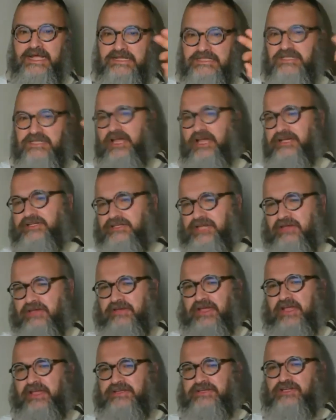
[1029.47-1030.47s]
It's loy
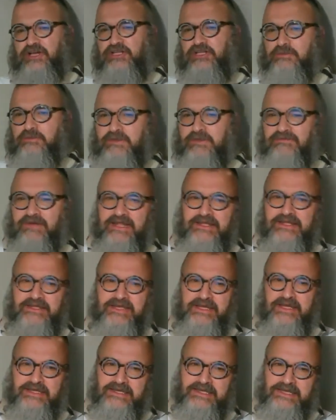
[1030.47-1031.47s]

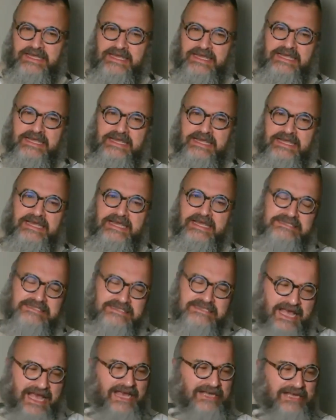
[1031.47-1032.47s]
toiv. It's
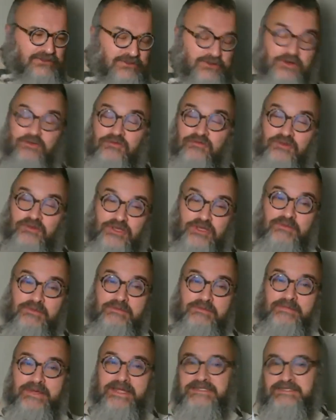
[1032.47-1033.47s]
not good for a
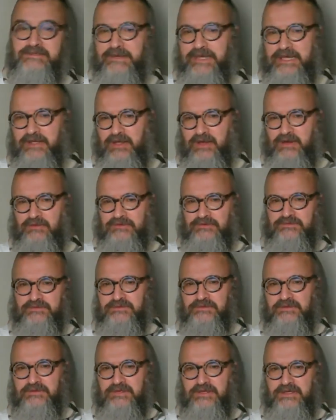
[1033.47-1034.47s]
human being to be alone.
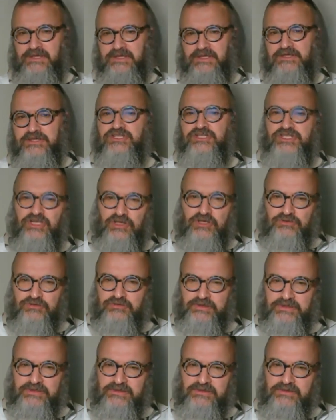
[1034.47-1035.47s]

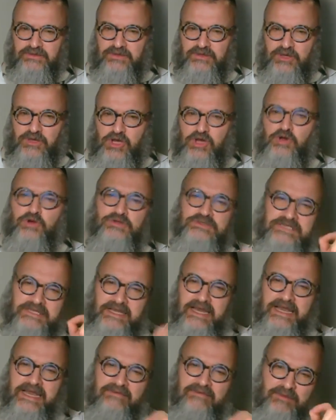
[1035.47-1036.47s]
Children who
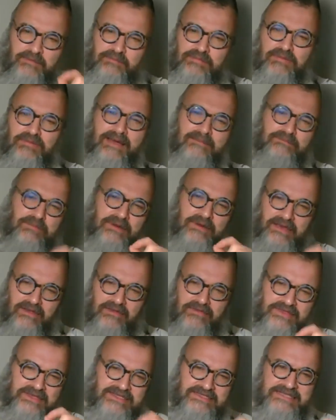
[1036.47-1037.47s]
did not have the proper
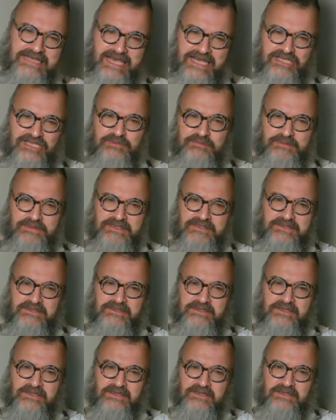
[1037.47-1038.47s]
healthy
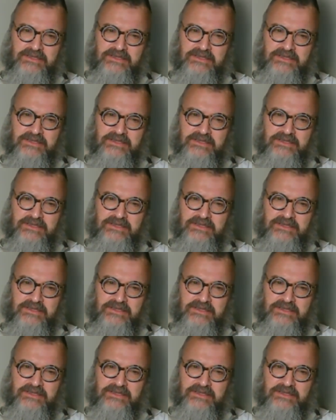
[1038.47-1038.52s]
attachment